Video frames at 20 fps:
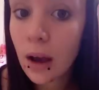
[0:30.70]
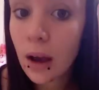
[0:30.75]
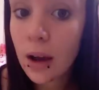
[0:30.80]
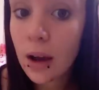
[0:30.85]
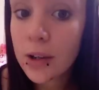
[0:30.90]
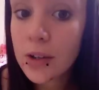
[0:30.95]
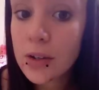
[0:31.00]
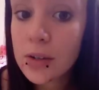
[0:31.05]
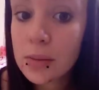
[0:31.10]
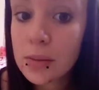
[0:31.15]
I
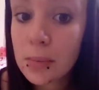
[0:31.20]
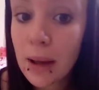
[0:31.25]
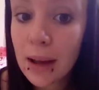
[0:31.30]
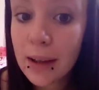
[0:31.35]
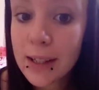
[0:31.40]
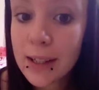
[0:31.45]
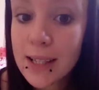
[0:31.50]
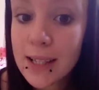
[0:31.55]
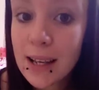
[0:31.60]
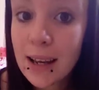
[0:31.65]
use
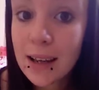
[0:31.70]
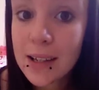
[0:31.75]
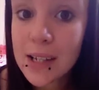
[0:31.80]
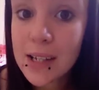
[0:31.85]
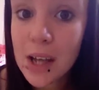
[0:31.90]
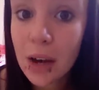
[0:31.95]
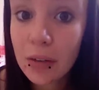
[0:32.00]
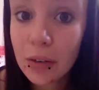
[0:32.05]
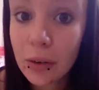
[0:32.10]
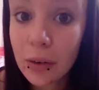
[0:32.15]
MAC Select
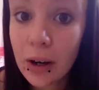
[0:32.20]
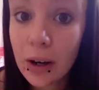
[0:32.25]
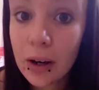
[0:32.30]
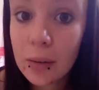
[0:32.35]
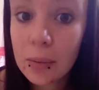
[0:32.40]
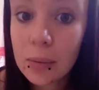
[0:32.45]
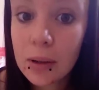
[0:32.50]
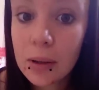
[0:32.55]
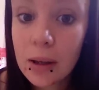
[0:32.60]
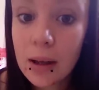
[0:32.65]
Cover Up
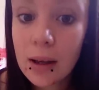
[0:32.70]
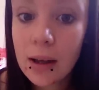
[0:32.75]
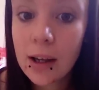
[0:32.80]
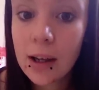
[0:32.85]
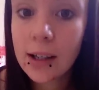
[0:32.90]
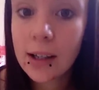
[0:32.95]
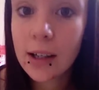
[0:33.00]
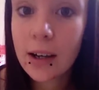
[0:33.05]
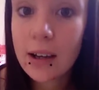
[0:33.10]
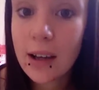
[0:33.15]

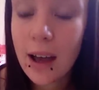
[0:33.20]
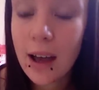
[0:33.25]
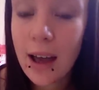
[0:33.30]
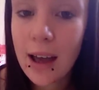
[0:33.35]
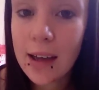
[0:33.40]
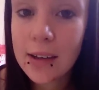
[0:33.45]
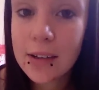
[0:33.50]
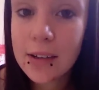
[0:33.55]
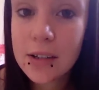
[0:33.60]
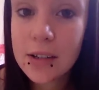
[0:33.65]
in colour
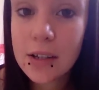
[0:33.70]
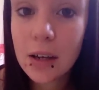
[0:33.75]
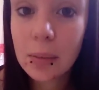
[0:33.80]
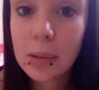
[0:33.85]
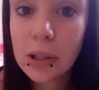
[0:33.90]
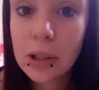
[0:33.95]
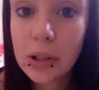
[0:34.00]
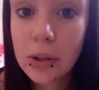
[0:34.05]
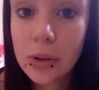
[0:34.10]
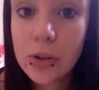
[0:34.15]

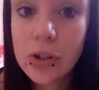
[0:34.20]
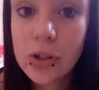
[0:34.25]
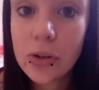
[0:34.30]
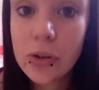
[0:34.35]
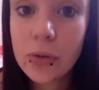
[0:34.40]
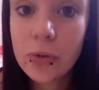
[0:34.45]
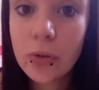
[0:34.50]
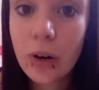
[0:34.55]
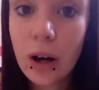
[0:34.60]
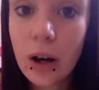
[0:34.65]

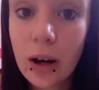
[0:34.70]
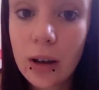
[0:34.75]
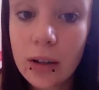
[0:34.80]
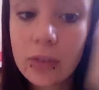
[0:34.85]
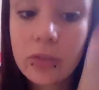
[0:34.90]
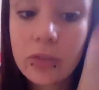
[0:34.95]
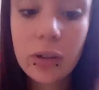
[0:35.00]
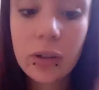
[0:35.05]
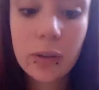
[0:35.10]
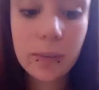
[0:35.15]
NW25,
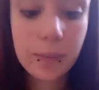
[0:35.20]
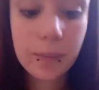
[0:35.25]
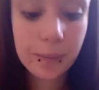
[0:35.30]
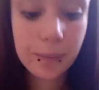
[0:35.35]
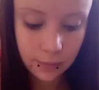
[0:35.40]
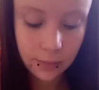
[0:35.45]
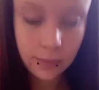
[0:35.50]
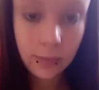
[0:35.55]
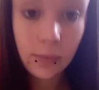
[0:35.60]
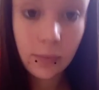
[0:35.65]

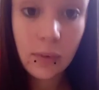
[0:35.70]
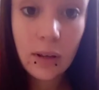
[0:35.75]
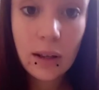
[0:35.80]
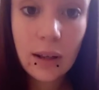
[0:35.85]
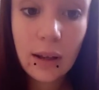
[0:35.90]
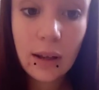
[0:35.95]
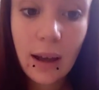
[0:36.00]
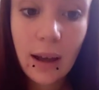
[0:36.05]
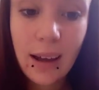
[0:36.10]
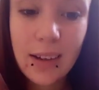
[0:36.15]

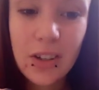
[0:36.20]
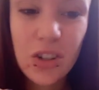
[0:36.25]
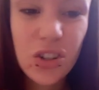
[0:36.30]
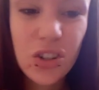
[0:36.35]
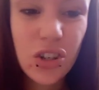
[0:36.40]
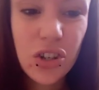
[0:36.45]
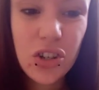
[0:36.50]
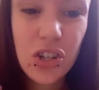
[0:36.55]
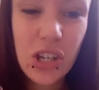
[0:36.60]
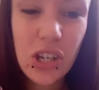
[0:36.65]
and
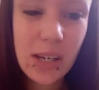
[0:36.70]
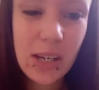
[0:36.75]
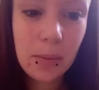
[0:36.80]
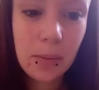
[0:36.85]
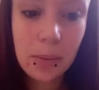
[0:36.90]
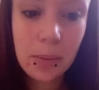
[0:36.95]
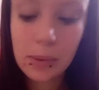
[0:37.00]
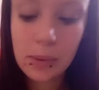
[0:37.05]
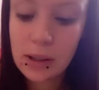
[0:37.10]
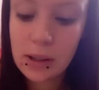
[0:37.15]
just a cheap
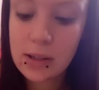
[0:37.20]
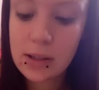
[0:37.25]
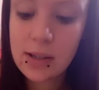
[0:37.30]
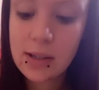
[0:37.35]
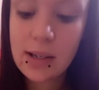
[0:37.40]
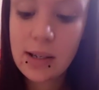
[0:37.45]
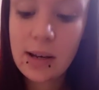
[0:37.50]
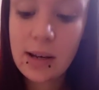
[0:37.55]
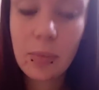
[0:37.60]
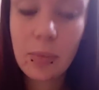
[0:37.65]

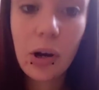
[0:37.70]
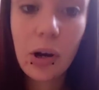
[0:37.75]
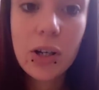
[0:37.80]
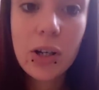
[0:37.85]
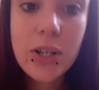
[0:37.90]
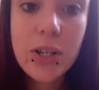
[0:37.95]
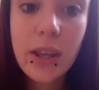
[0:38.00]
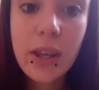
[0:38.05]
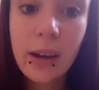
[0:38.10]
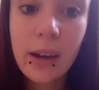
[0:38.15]
concealer
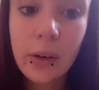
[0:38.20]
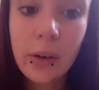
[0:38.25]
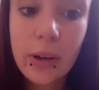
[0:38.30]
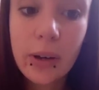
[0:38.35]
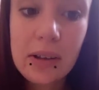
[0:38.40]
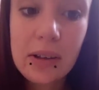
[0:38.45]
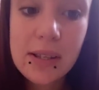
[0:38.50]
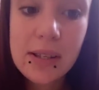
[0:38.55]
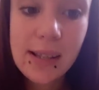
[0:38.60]
brush that I got in a